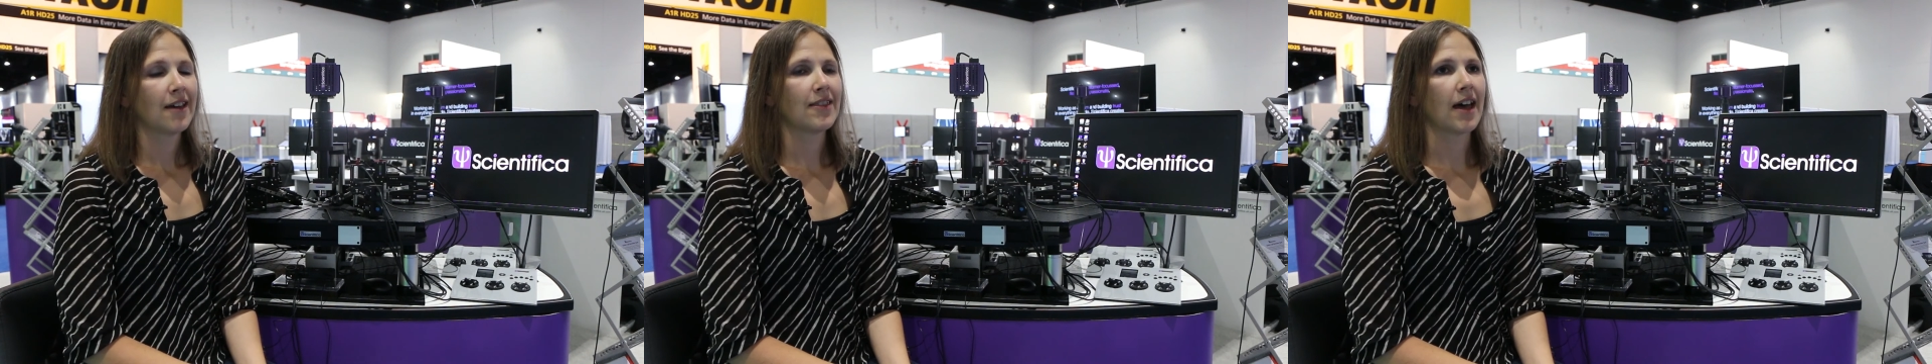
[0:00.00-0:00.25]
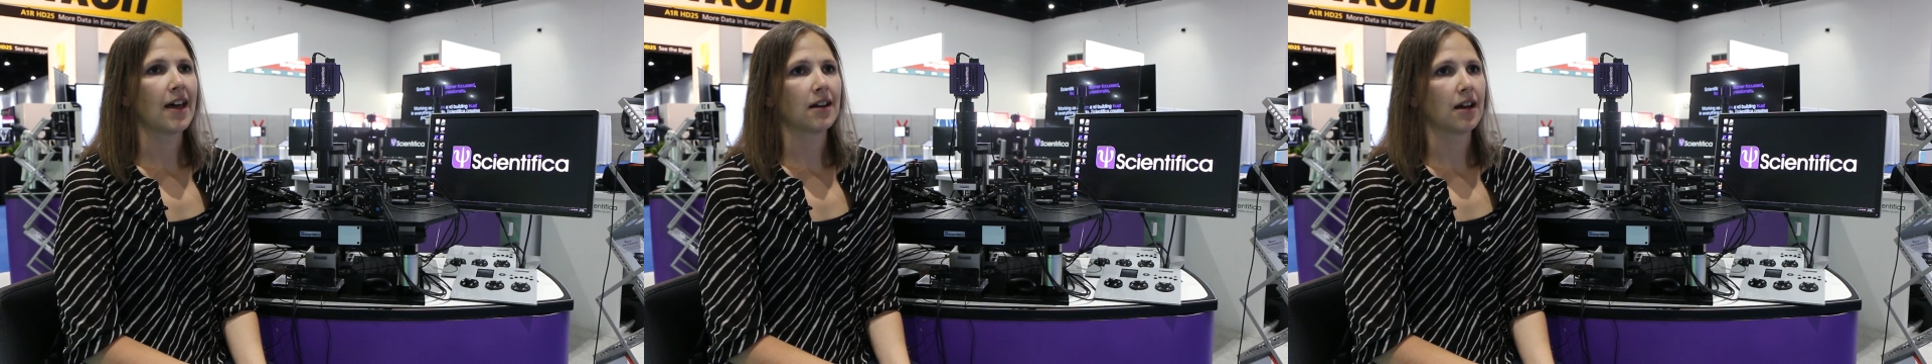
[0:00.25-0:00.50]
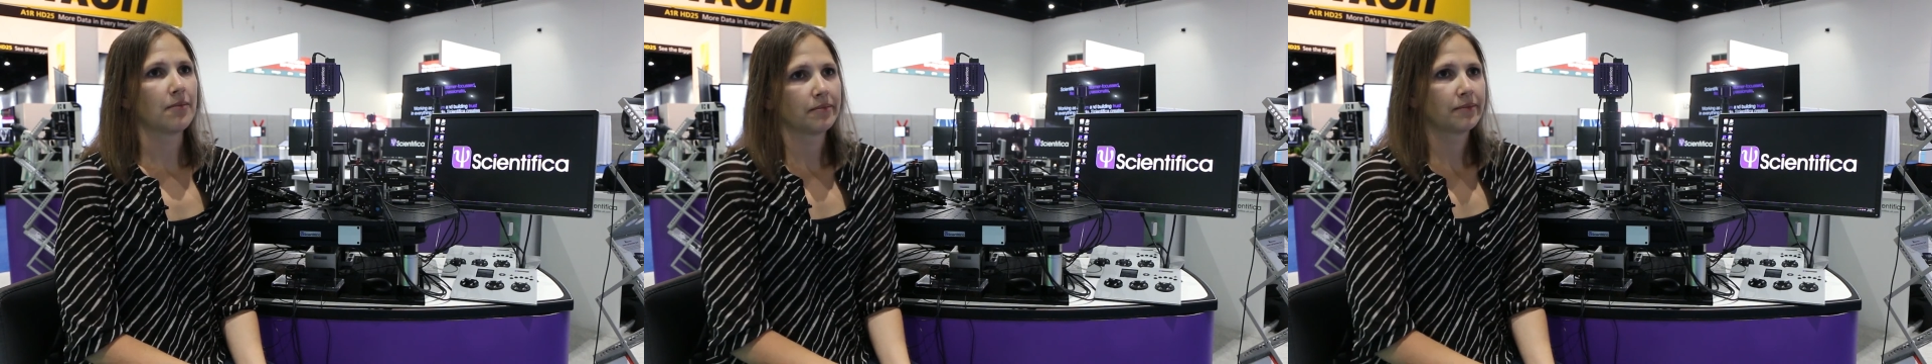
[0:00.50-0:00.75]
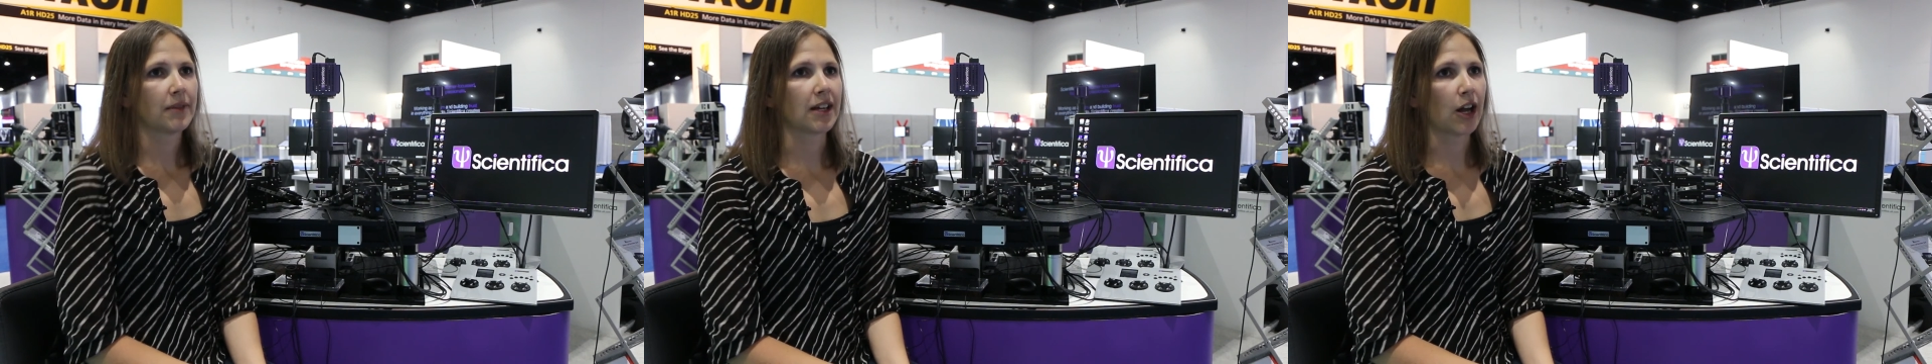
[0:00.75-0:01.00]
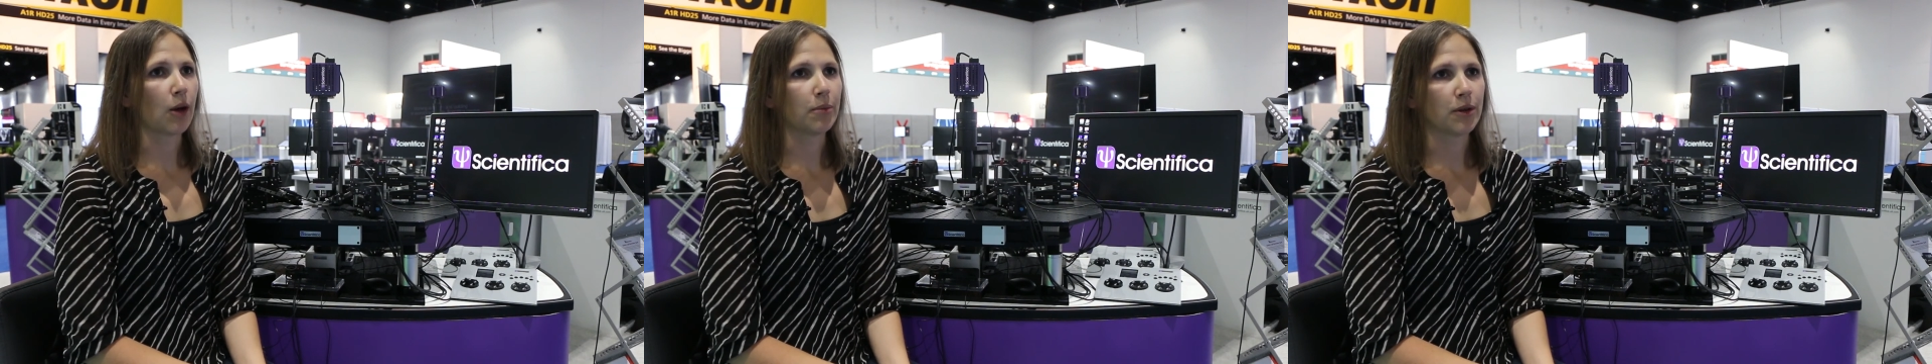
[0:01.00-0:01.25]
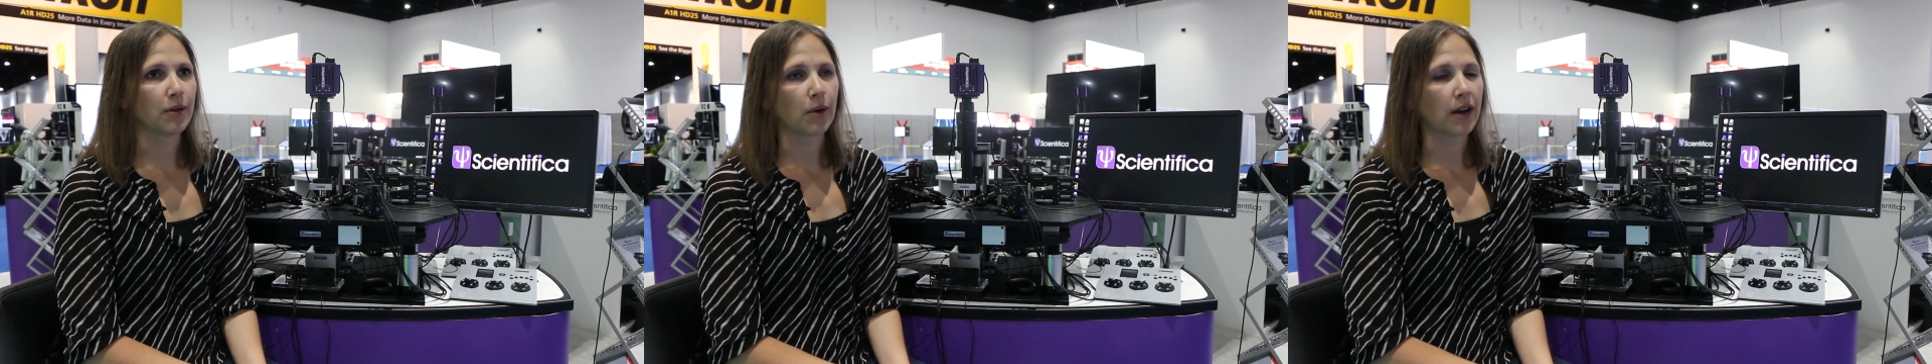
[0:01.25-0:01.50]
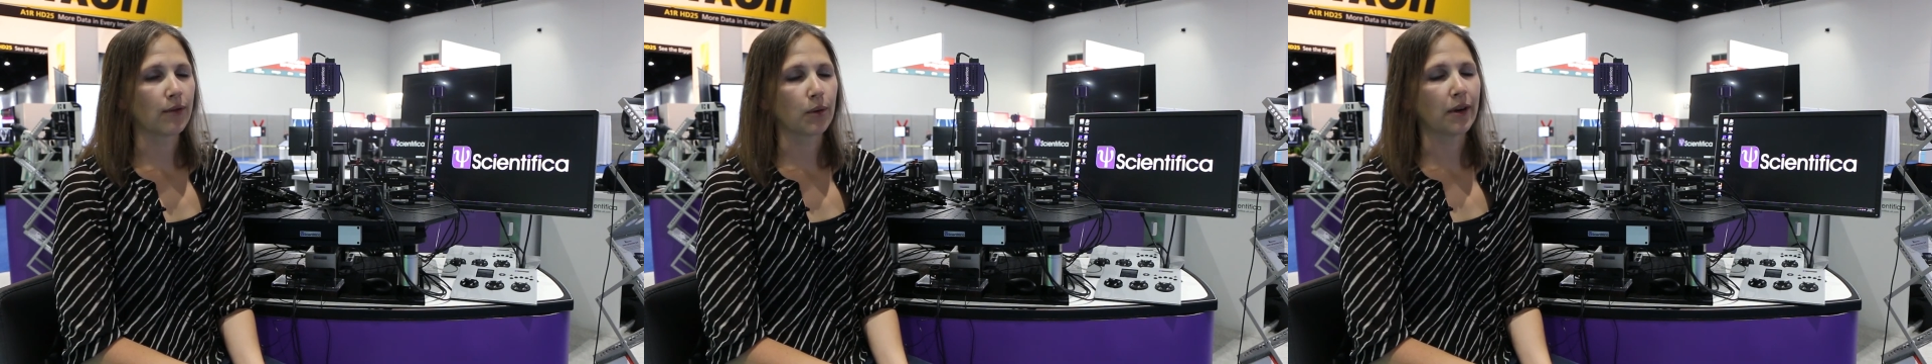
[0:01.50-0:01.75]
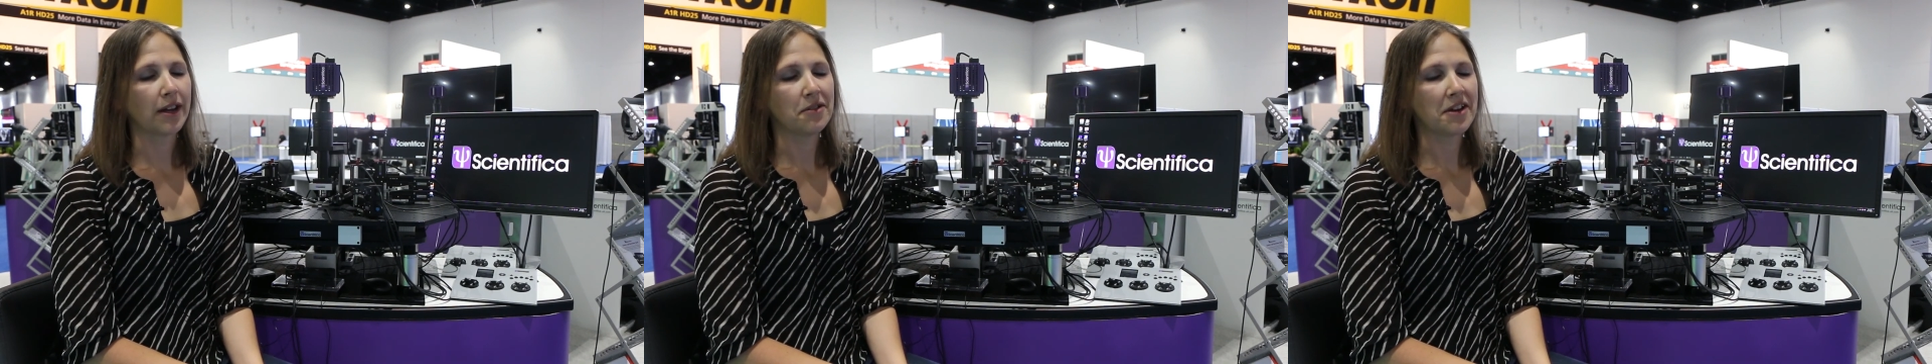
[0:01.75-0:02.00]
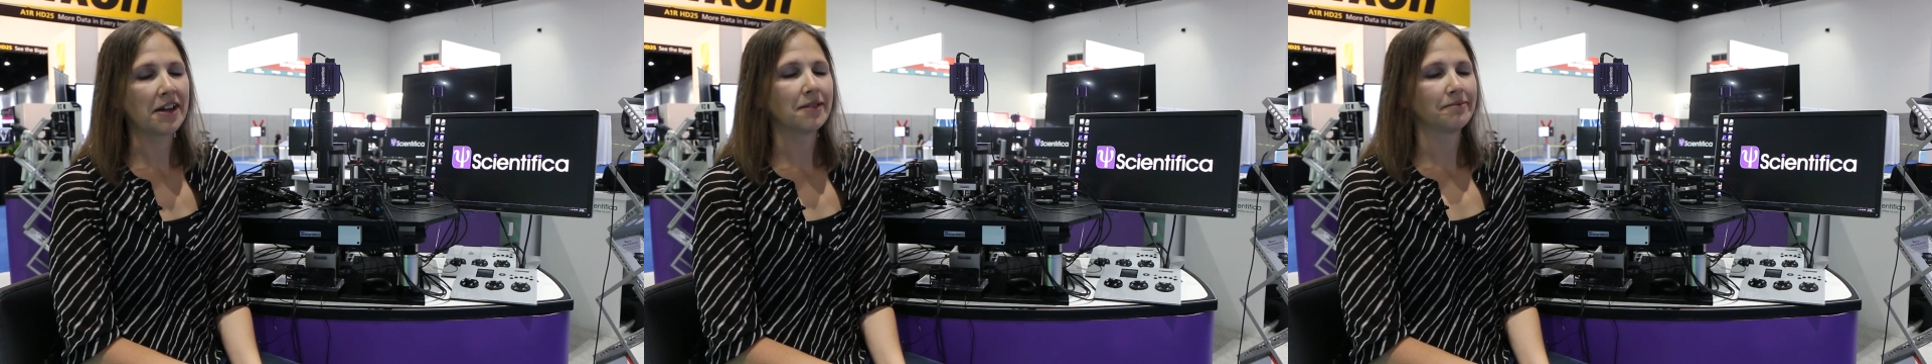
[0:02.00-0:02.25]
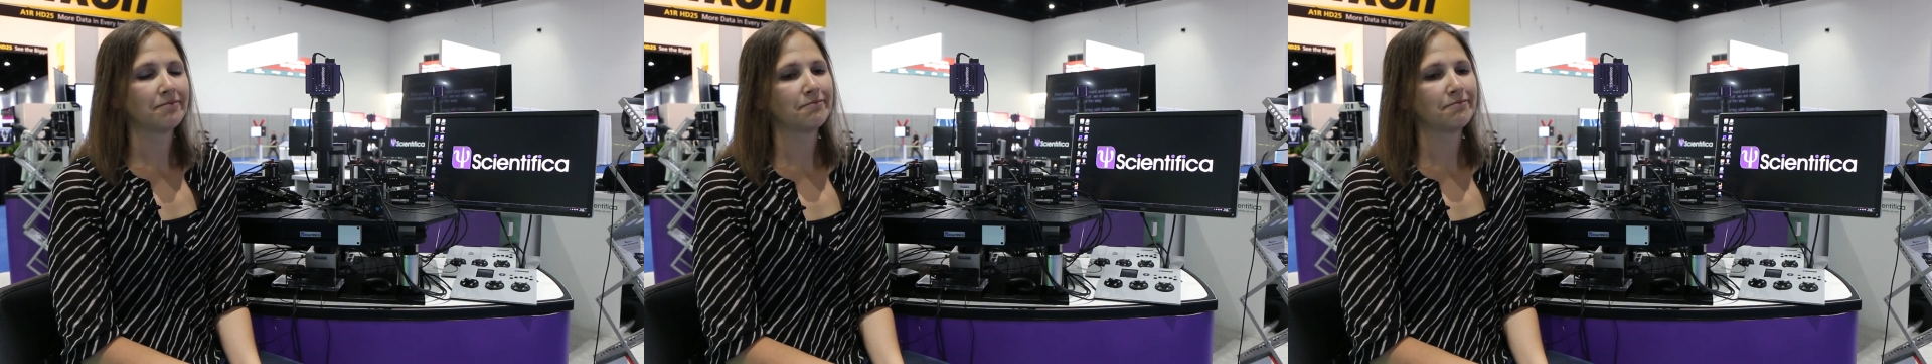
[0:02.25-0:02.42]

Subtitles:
that can help you in whatever way you need.